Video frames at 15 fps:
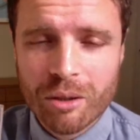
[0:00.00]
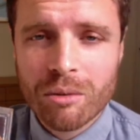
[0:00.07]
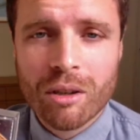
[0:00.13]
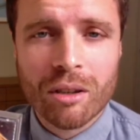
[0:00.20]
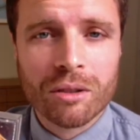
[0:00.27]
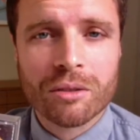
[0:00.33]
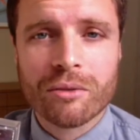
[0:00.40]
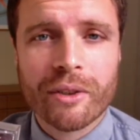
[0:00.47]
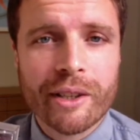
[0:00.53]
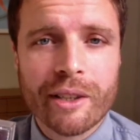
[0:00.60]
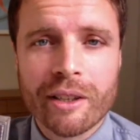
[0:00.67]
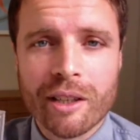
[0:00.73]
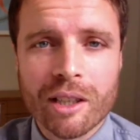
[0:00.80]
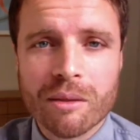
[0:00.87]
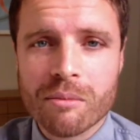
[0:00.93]
all
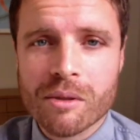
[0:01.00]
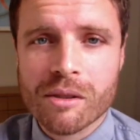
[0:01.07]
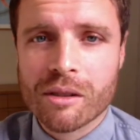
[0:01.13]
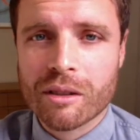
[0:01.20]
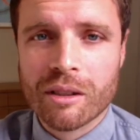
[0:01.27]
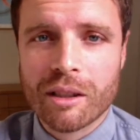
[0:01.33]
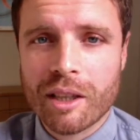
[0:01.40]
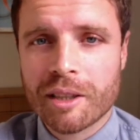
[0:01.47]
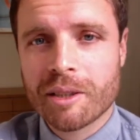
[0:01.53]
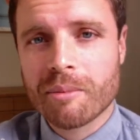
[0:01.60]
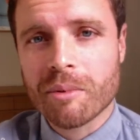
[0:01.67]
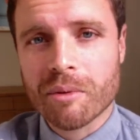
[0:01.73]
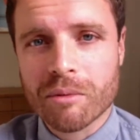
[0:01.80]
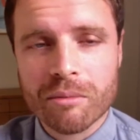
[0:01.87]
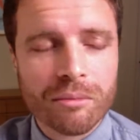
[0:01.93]
Castlevania games are
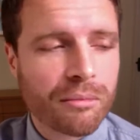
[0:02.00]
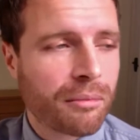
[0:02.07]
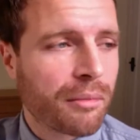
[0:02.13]
collectible,